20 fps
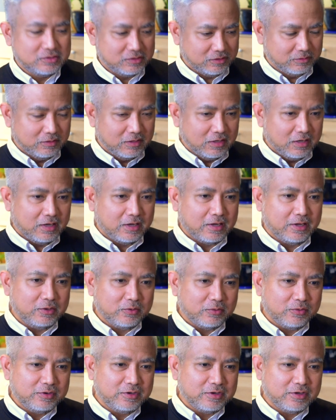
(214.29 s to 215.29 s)
So I
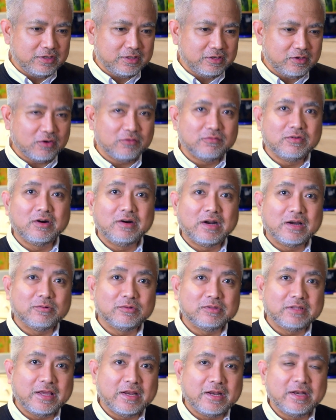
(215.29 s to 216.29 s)
ordered it over
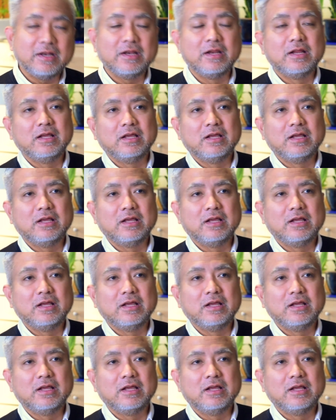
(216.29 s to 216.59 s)
Rakuten,